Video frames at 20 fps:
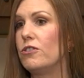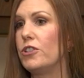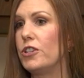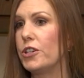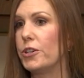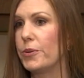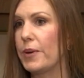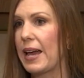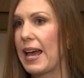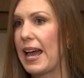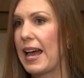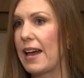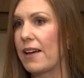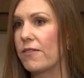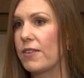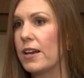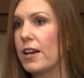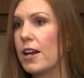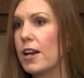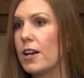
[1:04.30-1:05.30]
do you
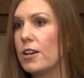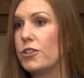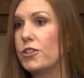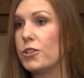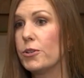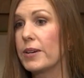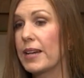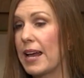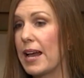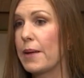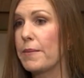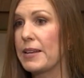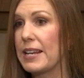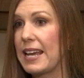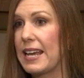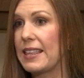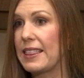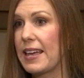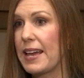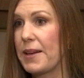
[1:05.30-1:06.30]
have to
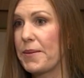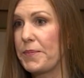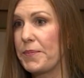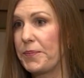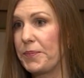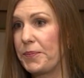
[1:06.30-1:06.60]
accommodate them?